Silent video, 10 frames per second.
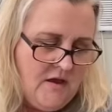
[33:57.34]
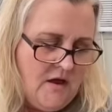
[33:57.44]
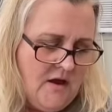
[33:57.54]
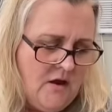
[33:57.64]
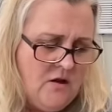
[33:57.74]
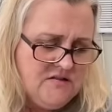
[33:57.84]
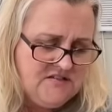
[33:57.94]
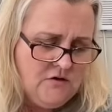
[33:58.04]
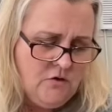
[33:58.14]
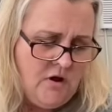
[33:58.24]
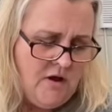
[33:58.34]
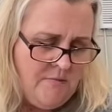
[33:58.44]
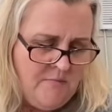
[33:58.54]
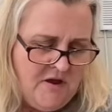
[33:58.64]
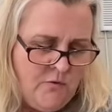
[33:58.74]
I also
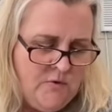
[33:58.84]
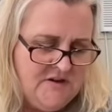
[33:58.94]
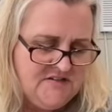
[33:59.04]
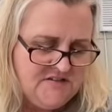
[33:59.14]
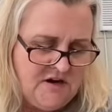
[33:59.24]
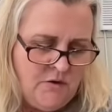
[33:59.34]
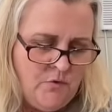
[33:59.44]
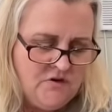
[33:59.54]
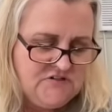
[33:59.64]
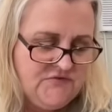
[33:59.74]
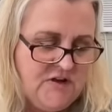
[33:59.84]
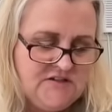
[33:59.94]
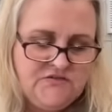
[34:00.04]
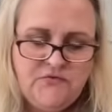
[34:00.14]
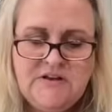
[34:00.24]
got my Weeks Dye Works
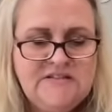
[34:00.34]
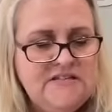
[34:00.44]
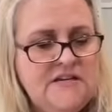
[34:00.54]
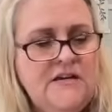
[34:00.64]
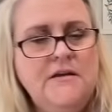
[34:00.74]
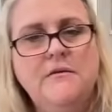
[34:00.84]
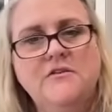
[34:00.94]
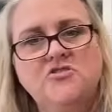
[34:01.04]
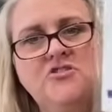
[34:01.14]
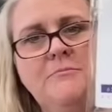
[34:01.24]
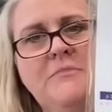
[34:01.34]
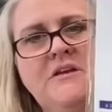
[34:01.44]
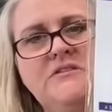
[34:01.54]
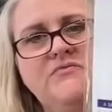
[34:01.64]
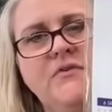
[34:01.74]
Floss Frenzy
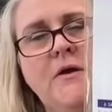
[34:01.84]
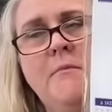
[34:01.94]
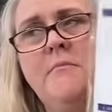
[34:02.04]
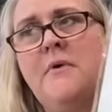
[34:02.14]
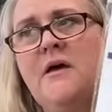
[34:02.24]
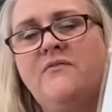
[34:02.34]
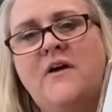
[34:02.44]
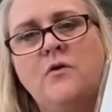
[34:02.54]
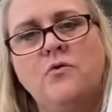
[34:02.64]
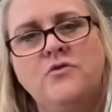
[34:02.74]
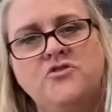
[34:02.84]
shipment from Fat Quarter